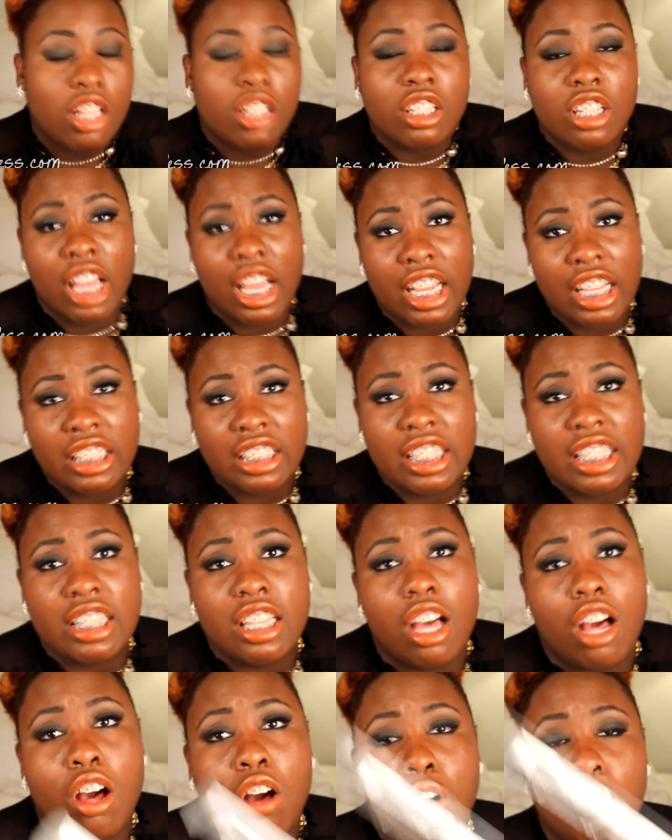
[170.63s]
Luckily
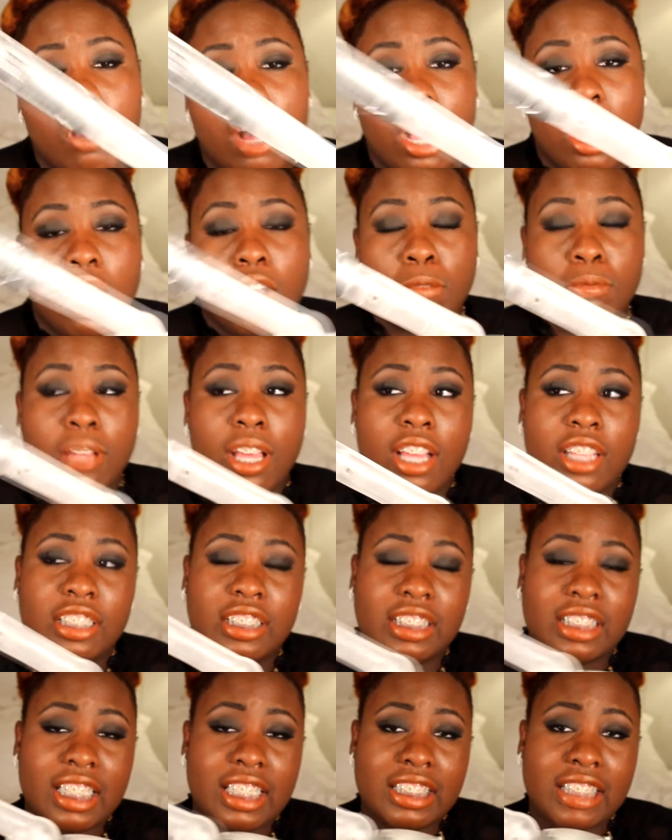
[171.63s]
though,
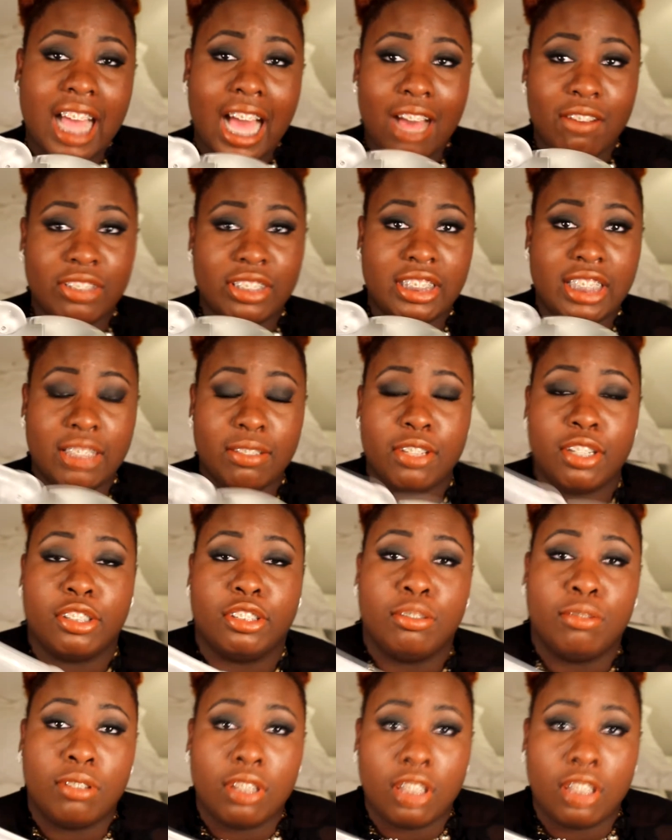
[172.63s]
since obviously when you're